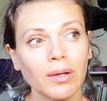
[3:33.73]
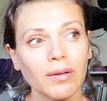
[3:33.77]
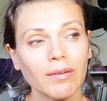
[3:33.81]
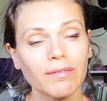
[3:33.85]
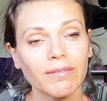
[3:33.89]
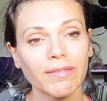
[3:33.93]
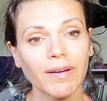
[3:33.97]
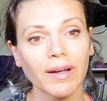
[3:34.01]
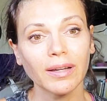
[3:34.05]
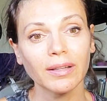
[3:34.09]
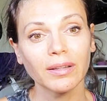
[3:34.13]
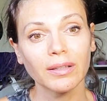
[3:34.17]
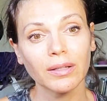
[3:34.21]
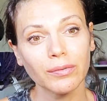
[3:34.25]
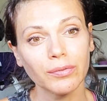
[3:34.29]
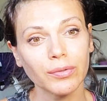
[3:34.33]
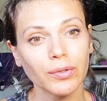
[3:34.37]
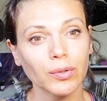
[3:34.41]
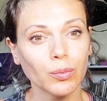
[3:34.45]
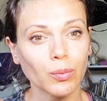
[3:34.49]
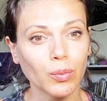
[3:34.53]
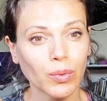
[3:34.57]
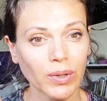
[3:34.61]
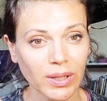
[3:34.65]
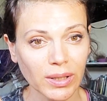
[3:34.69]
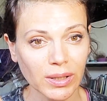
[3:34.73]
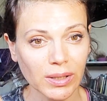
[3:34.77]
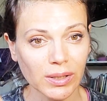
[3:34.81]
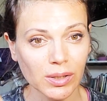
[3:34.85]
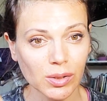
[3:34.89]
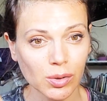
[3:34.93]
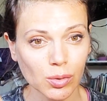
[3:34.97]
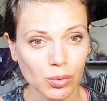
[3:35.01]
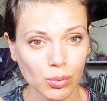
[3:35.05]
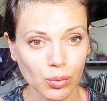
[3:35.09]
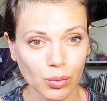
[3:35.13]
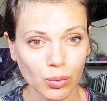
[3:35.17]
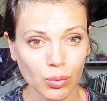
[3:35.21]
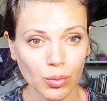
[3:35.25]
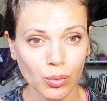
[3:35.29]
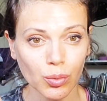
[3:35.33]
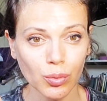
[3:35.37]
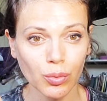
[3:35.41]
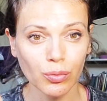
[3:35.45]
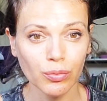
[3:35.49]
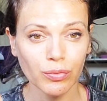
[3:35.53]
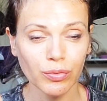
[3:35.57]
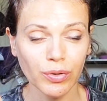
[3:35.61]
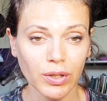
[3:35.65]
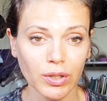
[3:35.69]
find different ways
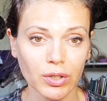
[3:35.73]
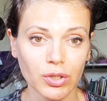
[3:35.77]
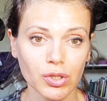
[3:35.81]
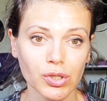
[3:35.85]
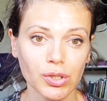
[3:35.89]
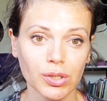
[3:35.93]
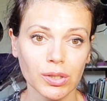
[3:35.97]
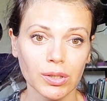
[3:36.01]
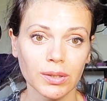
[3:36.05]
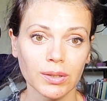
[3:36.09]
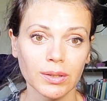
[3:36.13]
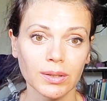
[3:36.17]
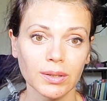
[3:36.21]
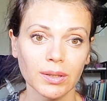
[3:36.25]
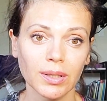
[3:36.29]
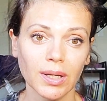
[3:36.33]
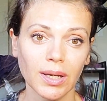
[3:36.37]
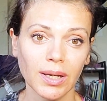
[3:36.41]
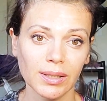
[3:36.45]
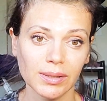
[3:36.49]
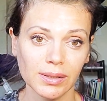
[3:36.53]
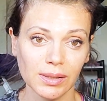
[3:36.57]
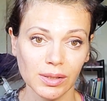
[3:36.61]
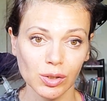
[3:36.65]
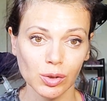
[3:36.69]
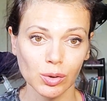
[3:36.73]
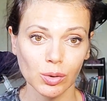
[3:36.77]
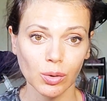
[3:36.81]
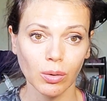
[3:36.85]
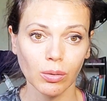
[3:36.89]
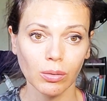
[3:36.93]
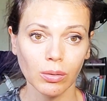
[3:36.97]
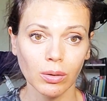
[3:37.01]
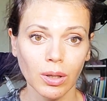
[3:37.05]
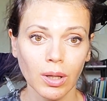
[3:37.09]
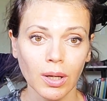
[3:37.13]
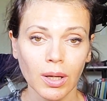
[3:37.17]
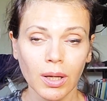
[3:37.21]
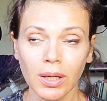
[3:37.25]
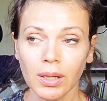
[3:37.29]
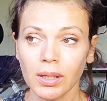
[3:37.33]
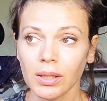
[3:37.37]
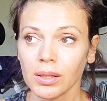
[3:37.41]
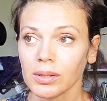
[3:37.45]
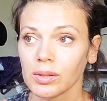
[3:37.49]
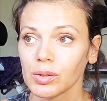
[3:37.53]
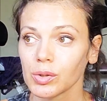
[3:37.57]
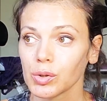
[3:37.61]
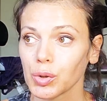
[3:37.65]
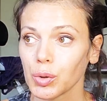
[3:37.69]
to function as a soul
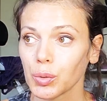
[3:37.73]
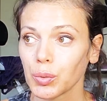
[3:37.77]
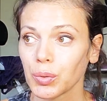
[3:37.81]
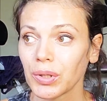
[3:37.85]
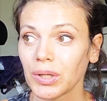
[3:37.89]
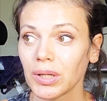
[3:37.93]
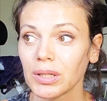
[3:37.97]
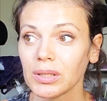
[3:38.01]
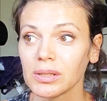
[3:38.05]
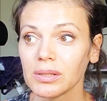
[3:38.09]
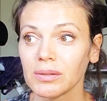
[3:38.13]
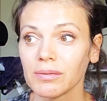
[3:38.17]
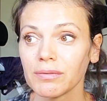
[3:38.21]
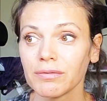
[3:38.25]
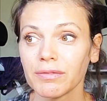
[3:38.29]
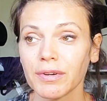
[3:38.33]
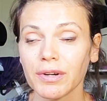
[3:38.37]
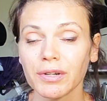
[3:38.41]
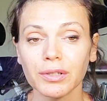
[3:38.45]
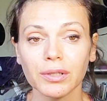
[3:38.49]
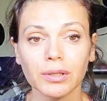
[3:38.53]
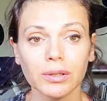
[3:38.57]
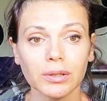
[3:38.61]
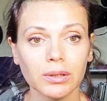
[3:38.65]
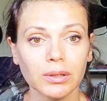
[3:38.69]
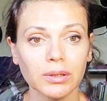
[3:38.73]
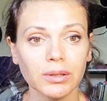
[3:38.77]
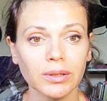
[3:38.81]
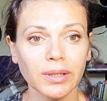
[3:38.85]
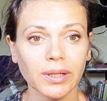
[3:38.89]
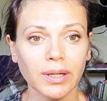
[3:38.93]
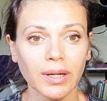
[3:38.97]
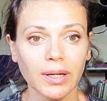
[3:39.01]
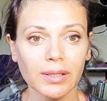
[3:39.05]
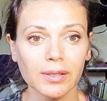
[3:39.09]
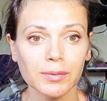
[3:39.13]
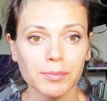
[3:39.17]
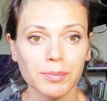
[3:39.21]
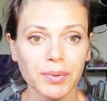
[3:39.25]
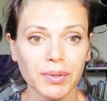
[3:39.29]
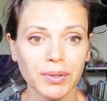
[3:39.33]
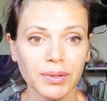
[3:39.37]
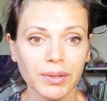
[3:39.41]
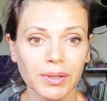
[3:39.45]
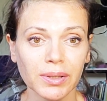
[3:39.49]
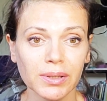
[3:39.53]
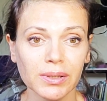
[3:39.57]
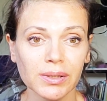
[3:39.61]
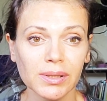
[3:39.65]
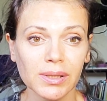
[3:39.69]
so it is a very learning
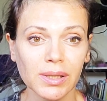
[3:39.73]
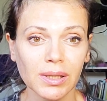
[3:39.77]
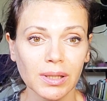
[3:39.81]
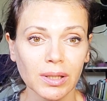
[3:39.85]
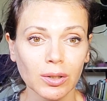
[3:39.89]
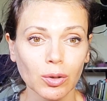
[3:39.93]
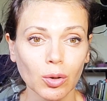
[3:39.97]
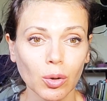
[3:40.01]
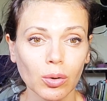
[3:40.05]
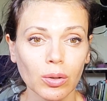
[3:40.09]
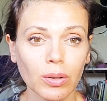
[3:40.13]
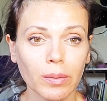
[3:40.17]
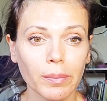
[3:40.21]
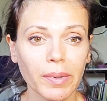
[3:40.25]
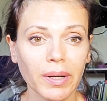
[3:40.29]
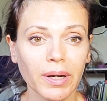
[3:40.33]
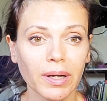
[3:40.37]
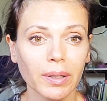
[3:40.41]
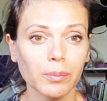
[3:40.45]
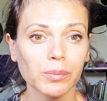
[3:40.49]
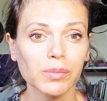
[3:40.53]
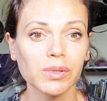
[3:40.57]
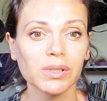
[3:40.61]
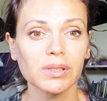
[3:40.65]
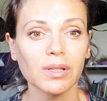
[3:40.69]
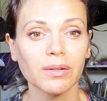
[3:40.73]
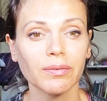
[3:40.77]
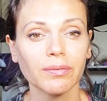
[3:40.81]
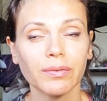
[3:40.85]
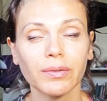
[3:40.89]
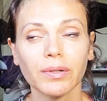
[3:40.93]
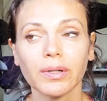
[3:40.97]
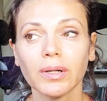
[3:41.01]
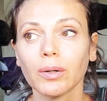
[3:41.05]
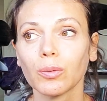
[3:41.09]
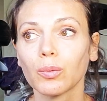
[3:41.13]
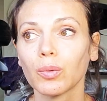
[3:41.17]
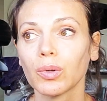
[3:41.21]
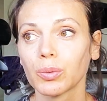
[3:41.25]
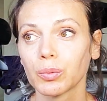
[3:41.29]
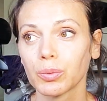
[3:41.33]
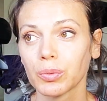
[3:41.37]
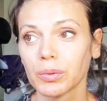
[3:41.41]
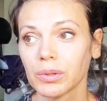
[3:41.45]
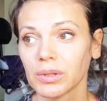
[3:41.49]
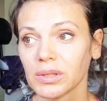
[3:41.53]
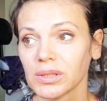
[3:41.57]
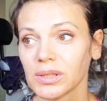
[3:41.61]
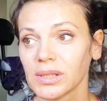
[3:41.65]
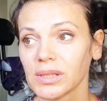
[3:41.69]
experience and it only becomes suffering when
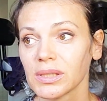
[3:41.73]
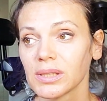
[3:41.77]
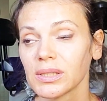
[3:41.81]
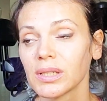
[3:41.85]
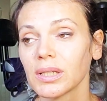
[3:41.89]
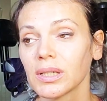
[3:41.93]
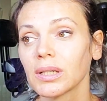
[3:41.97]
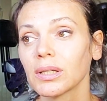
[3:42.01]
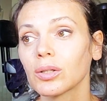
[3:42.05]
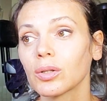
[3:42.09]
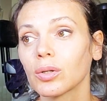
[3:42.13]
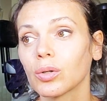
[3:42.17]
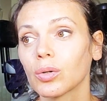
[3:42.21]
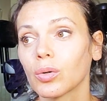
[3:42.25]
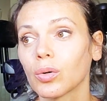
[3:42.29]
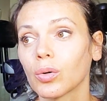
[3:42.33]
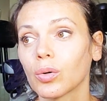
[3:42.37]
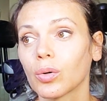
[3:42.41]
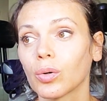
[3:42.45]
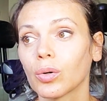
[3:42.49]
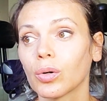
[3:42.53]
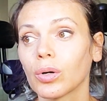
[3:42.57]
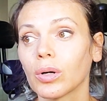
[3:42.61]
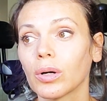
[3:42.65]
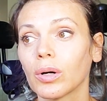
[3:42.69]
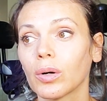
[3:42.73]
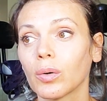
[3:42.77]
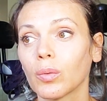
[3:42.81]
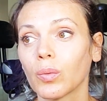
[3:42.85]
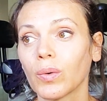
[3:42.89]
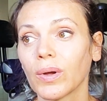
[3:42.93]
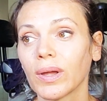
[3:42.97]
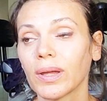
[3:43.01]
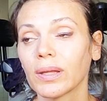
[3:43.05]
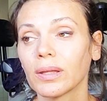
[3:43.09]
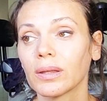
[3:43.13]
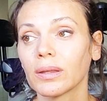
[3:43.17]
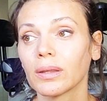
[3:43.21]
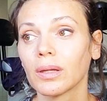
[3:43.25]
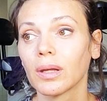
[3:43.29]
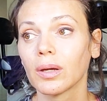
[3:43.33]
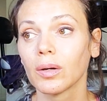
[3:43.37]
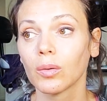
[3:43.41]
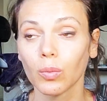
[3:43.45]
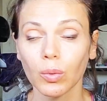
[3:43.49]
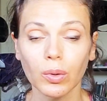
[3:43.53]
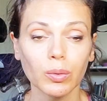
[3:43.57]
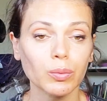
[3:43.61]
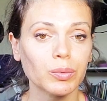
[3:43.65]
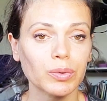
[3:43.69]
we resist it or when
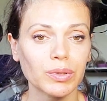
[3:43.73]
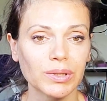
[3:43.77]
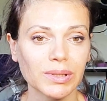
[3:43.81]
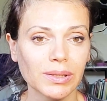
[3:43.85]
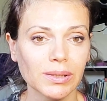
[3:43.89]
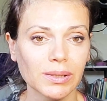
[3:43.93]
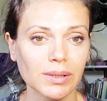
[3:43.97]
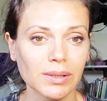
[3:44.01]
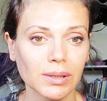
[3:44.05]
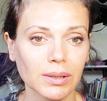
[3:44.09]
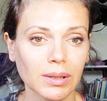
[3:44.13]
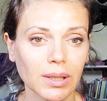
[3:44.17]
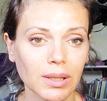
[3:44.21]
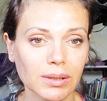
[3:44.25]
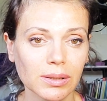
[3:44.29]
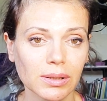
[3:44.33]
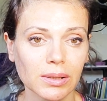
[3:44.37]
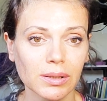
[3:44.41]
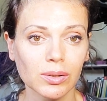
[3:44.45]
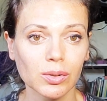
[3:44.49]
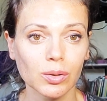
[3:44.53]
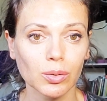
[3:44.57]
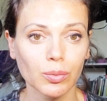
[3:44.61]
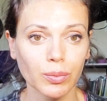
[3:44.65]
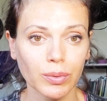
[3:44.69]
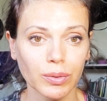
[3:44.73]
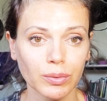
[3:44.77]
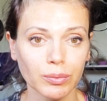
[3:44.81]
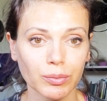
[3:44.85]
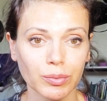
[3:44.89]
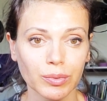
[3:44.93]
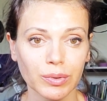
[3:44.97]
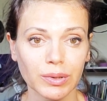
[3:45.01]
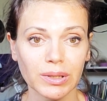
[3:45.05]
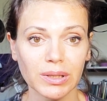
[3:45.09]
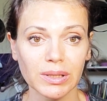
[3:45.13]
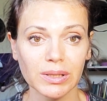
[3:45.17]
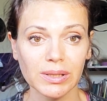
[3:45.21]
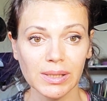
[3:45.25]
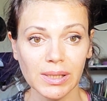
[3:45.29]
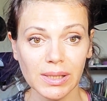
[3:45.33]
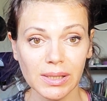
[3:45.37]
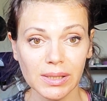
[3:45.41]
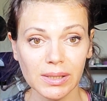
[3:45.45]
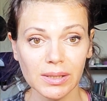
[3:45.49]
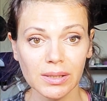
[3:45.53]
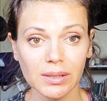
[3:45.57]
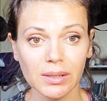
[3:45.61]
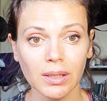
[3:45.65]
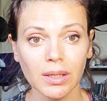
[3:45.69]
when we resist the lessons or when we
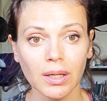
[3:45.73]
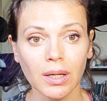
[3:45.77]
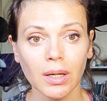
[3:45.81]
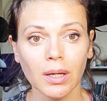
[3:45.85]
resist